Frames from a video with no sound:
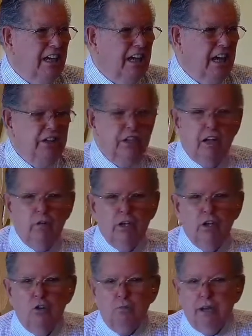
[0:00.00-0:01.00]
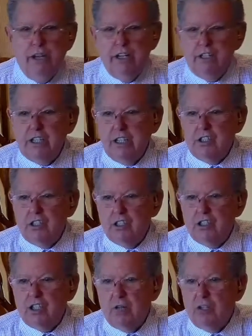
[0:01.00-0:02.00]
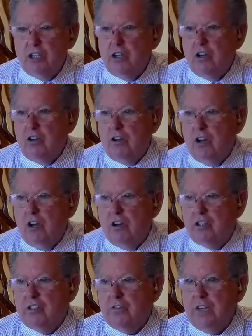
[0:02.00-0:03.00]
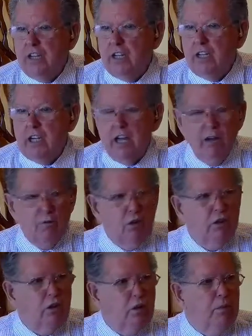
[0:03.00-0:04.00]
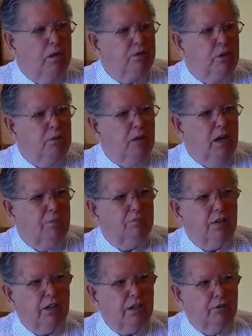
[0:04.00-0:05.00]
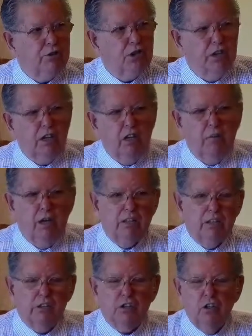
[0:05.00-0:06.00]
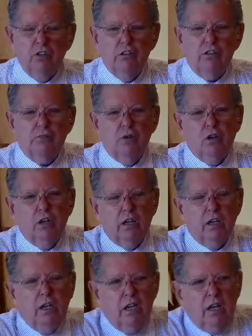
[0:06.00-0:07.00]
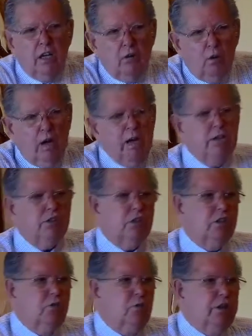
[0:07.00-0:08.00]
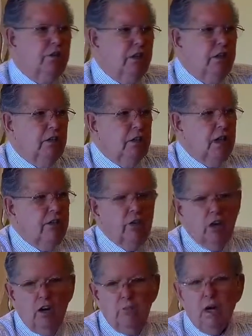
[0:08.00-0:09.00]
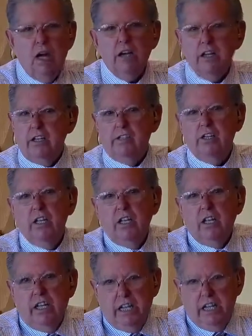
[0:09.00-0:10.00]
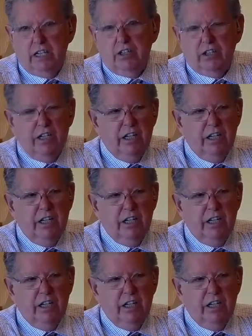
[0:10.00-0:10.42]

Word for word: and yet we don't pay any attention to some of the other areas of healing. And I wonder sometimes, in fact, I was thinking about this early this morning. Why is it that we think that having our bodies healed